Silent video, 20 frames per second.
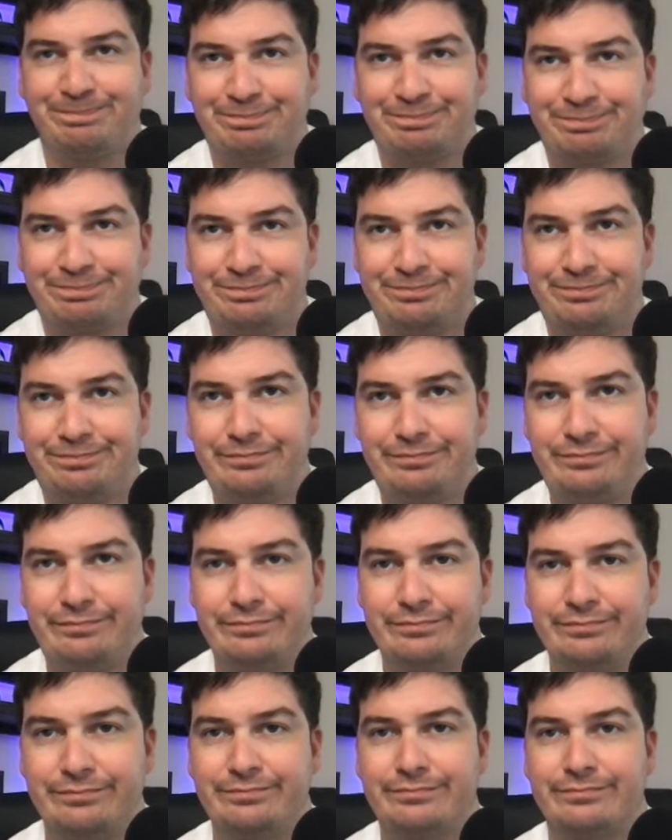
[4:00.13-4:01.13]

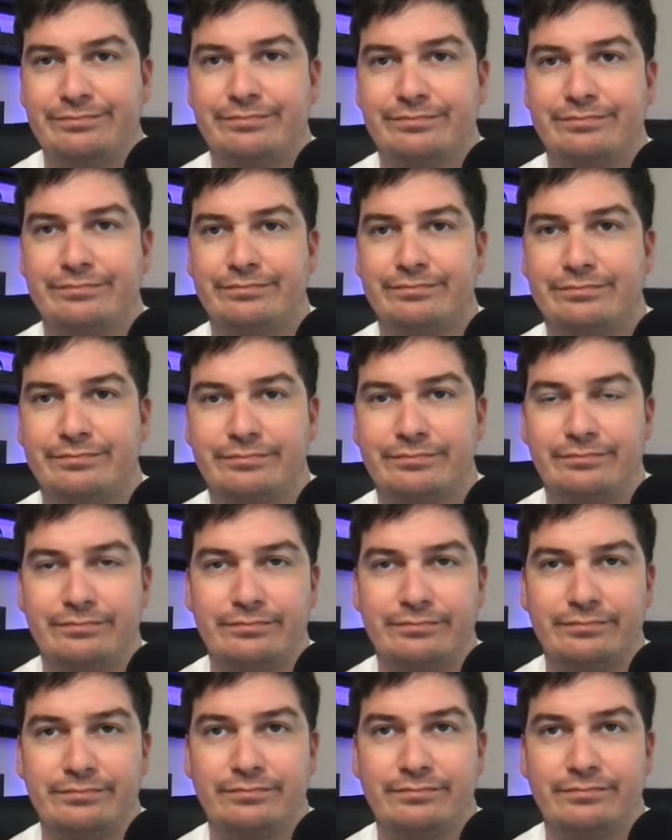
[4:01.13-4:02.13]

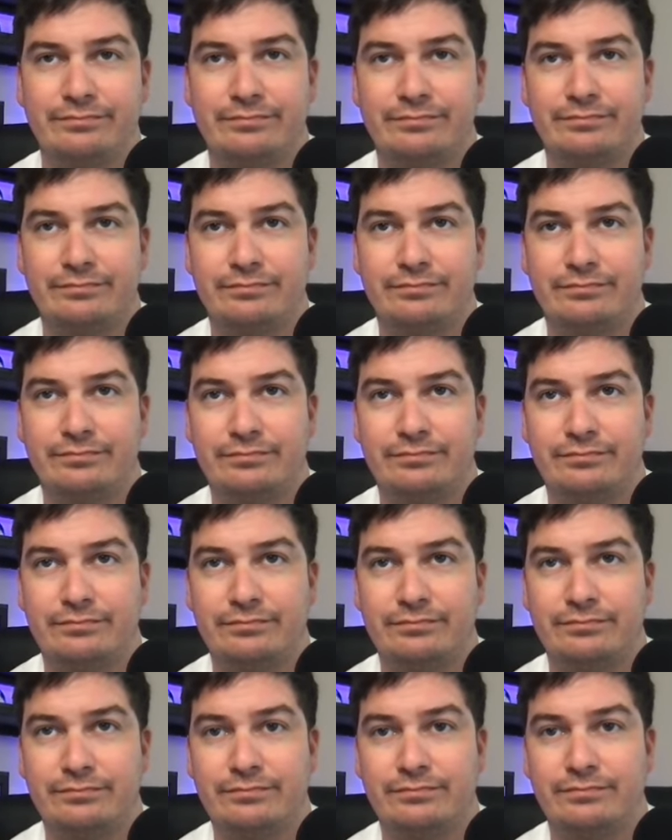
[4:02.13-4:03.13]

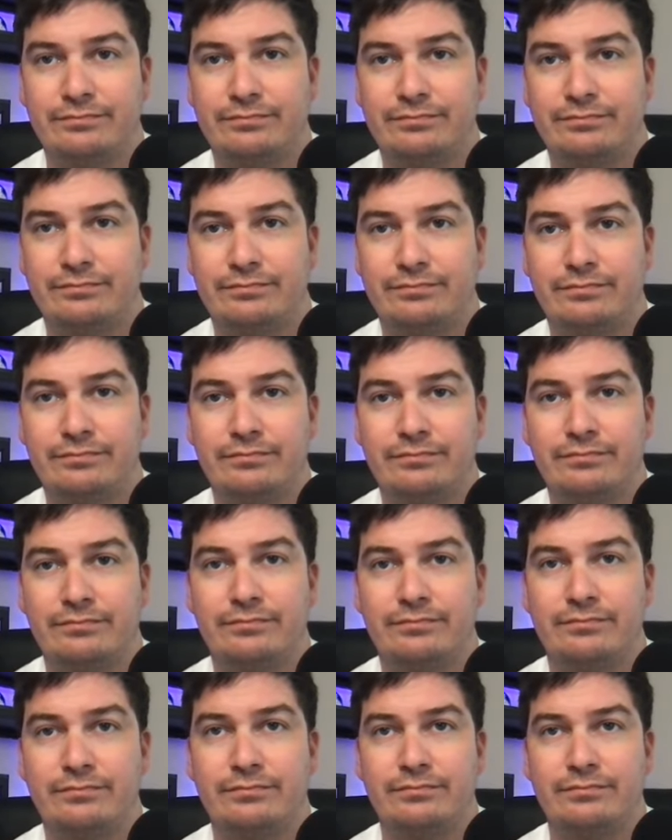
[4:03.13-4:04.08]
(silent)